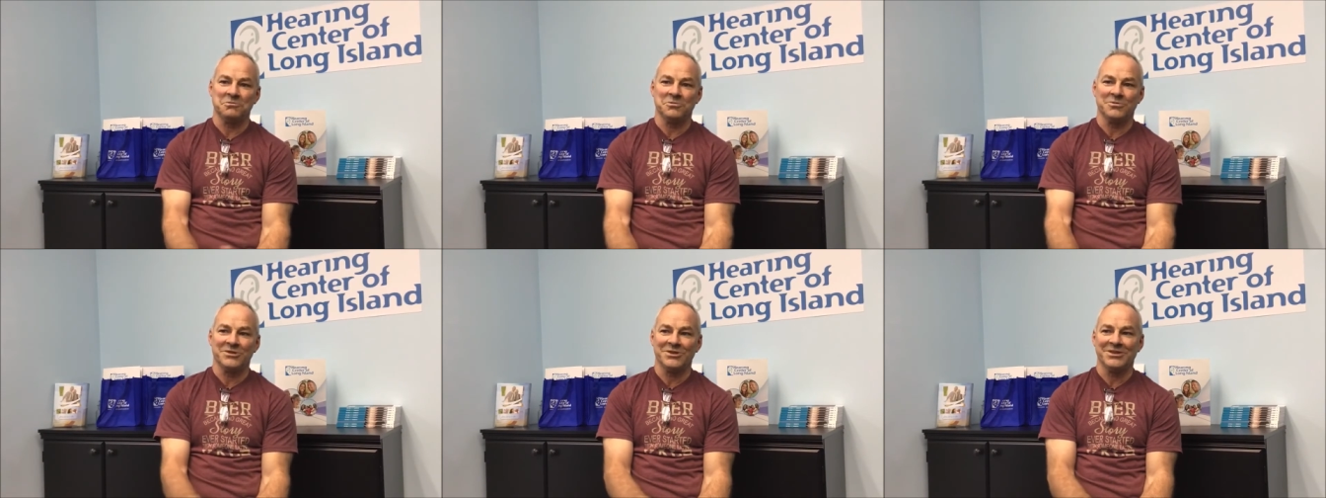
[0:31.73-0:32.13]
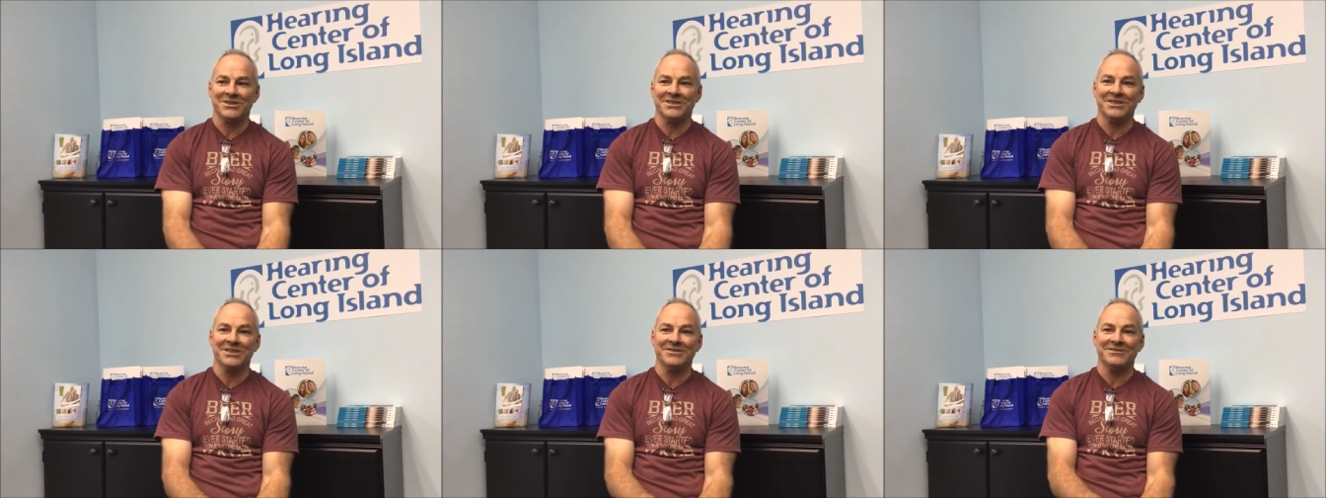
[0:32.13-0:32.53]
like I said,
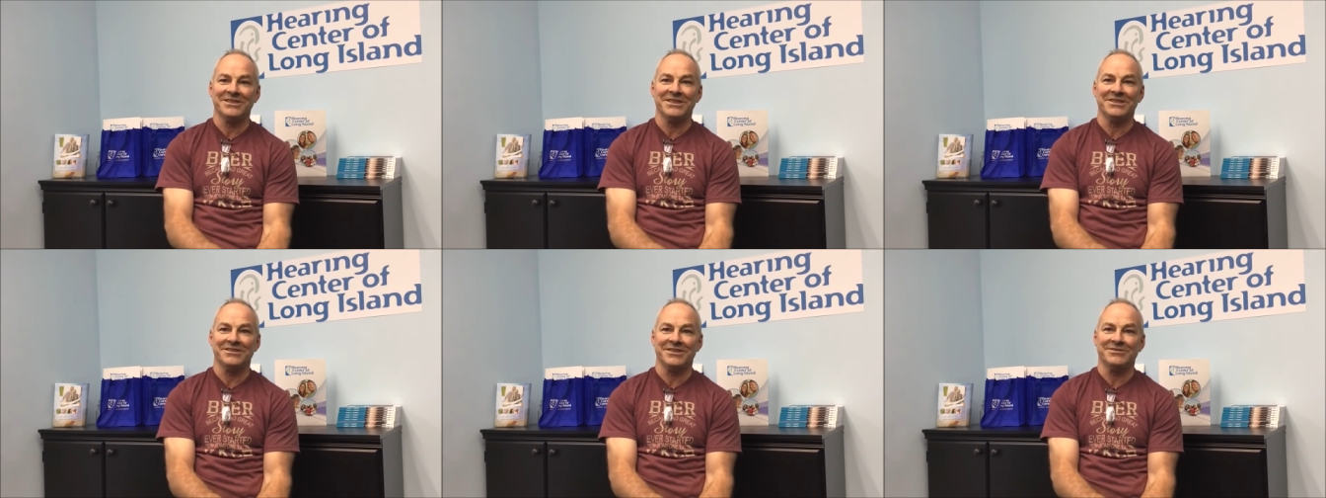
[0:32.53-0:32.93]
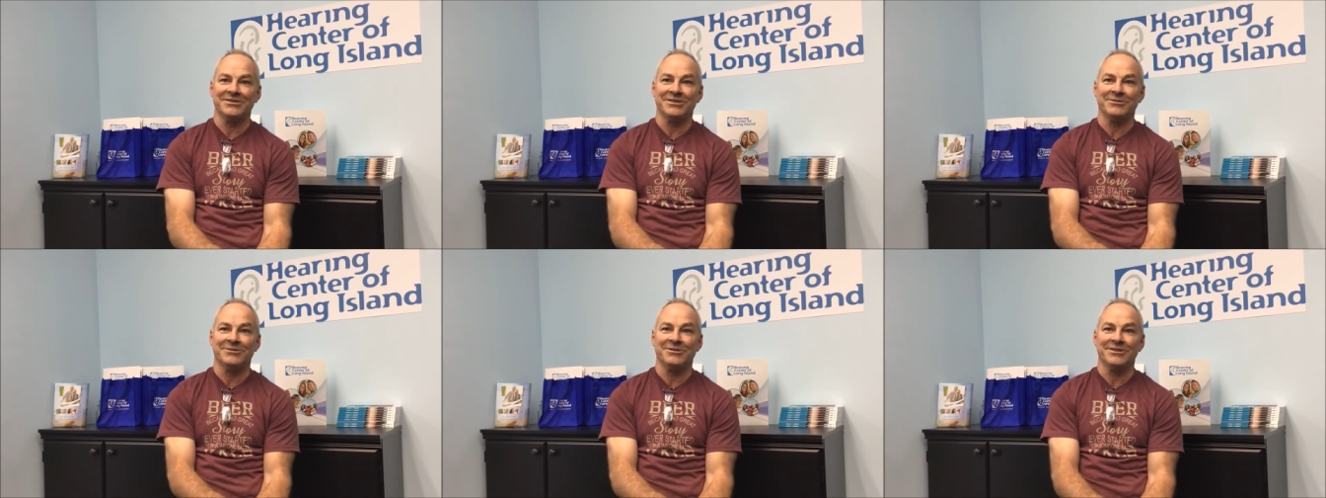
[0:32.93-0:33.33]
the hearing aids,
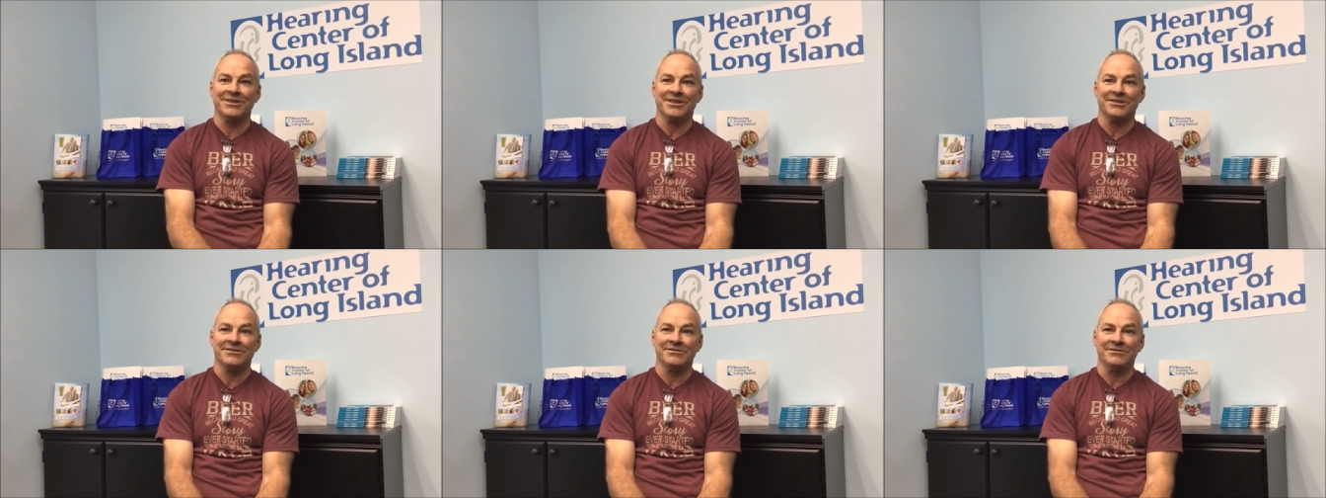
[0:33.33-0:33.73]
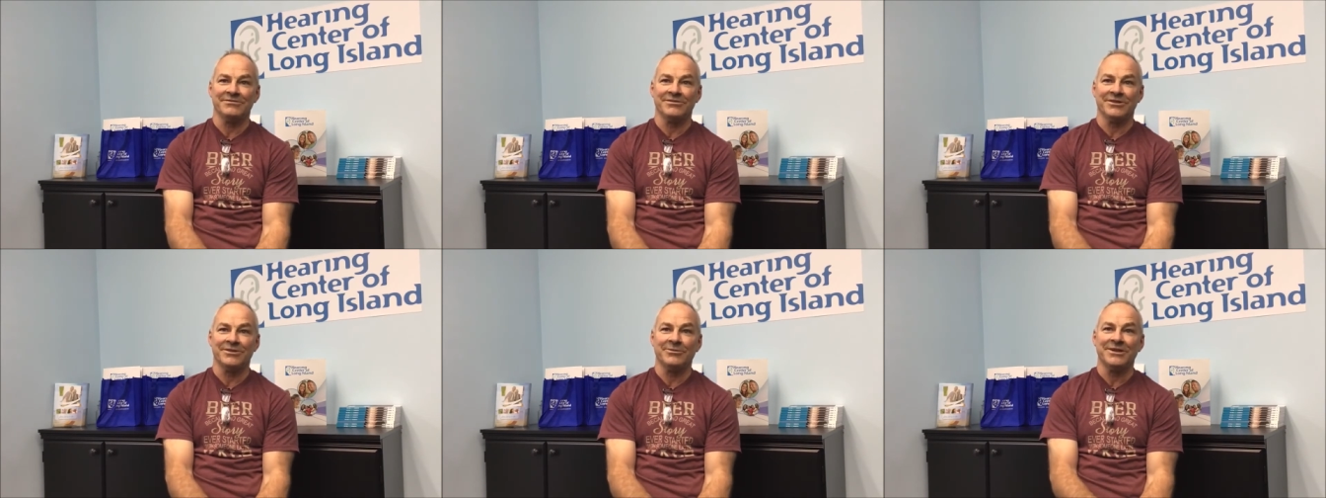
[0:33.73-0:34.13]
everything worked out
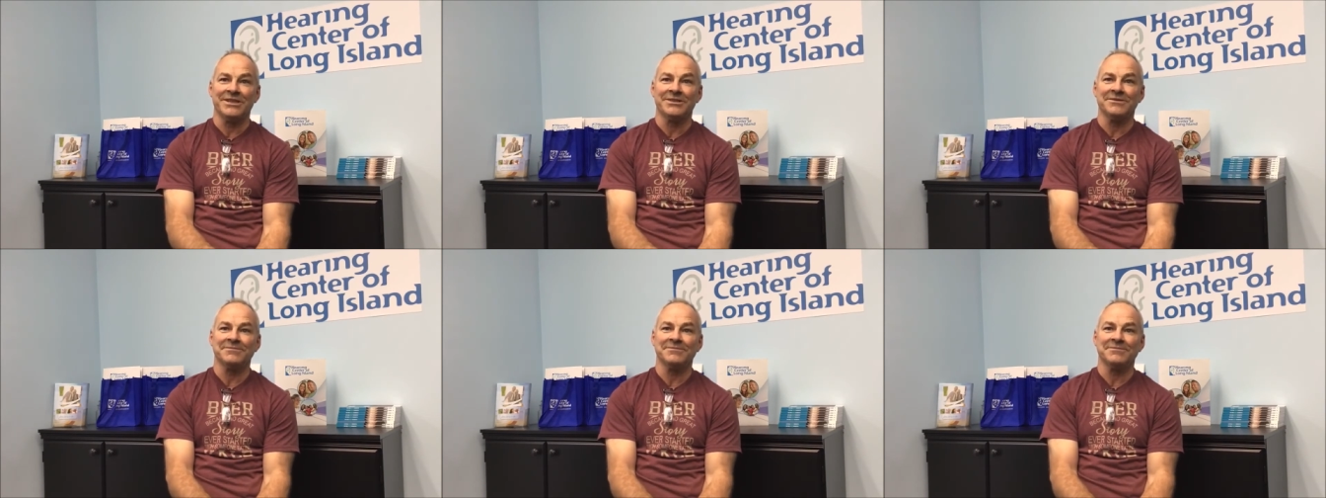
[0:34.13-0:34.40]
very well.